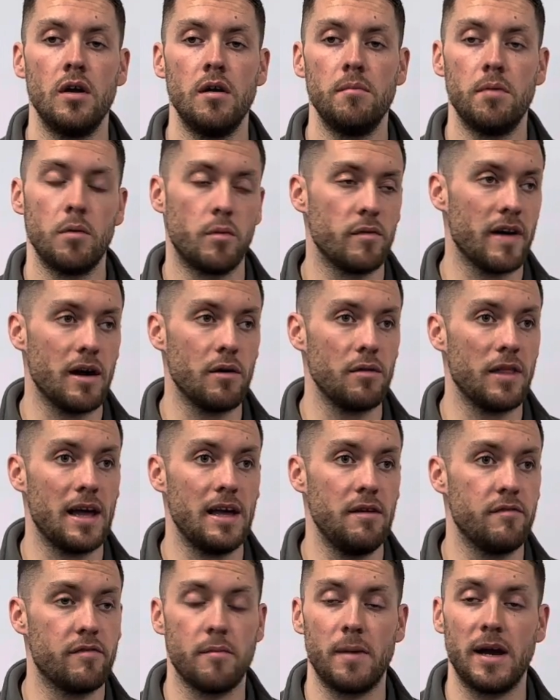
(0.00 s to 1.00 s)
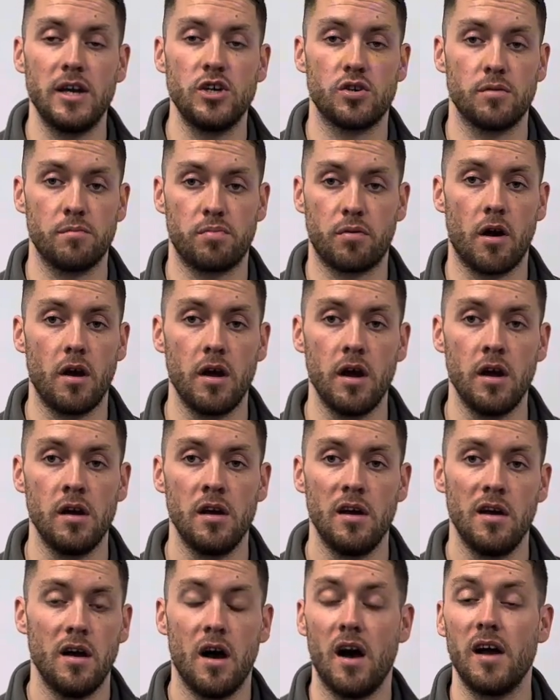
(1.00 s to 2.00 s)
But without that information prior,
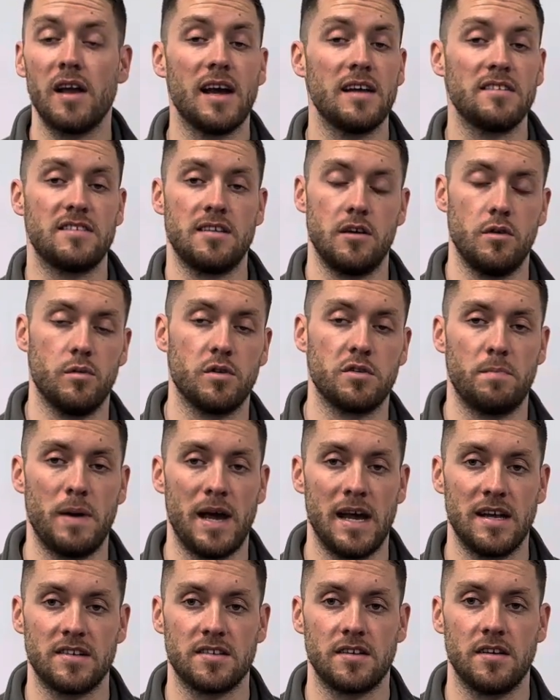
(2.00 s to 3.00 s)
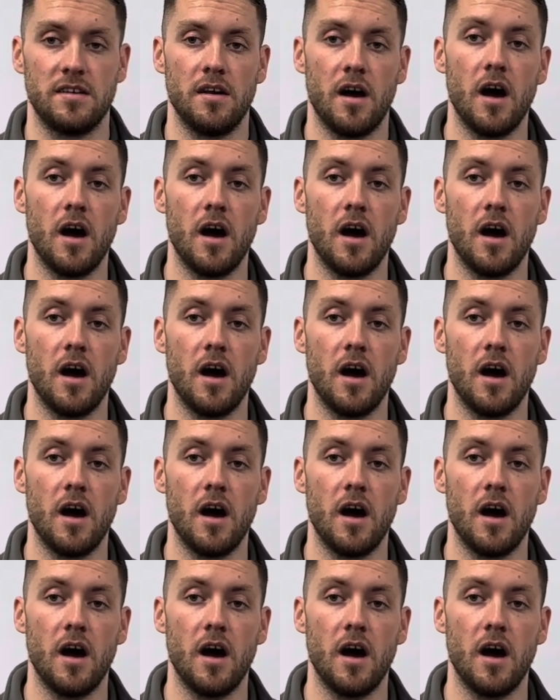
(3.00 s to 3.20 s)
I can't tell you what's best.